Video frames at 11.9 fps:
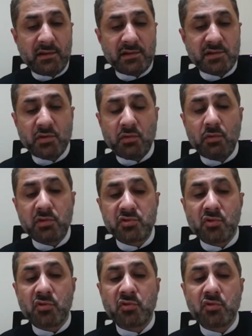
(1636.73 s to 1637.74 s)
She calls
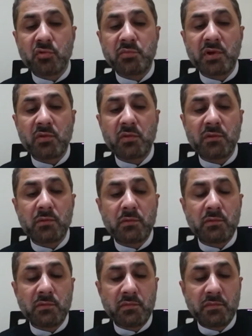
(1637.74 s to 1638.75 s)
on to Umm
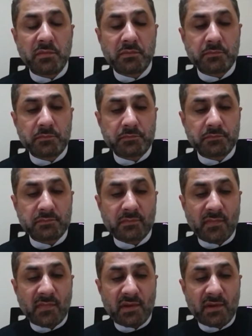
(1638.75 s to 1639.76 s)
Kulthum
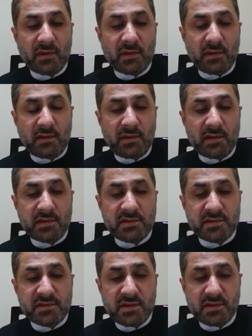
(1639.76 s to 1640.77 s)
and
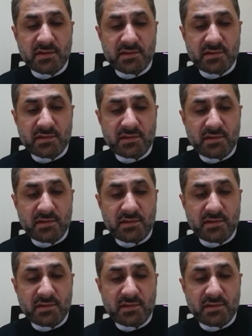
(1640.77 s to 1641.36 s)
she says,